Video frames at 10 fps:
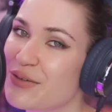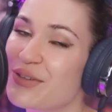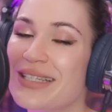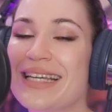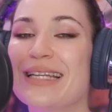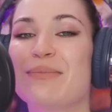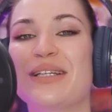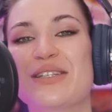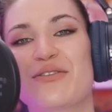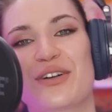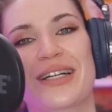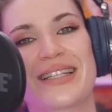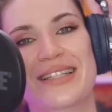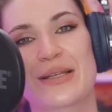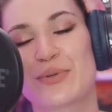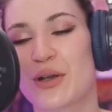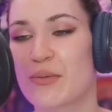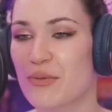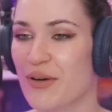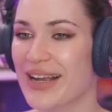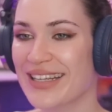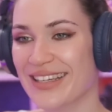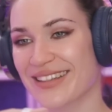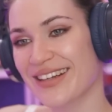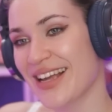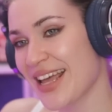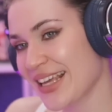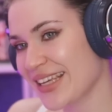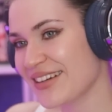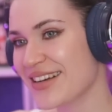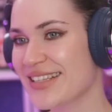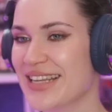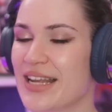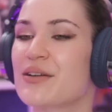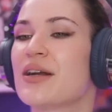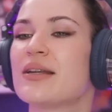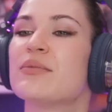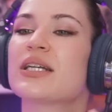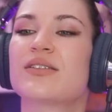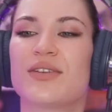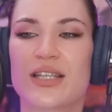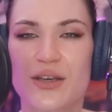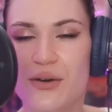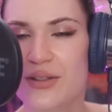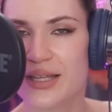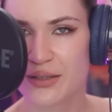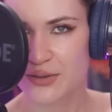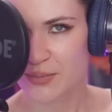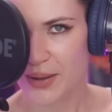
if you did, please don't forget to subscribe right here. Here is another NMIXX video that YouTube